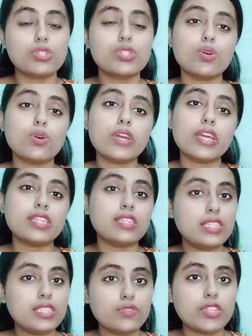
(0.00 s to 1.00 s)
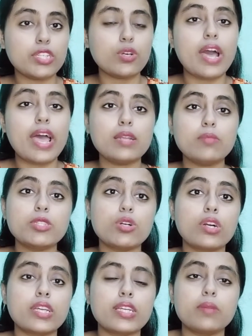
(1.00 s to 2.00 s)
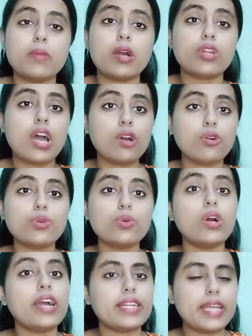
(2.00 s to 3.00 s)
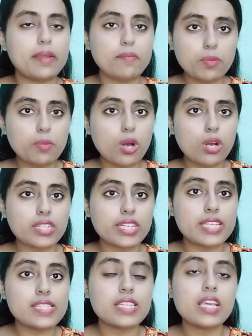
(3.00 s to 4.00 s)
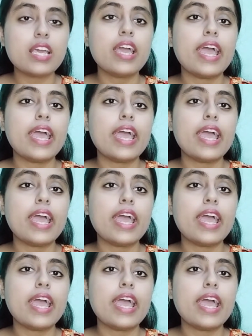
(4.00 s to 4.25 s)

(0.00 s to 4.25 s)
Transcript: So in this video I'll be talking about how to attempt mock test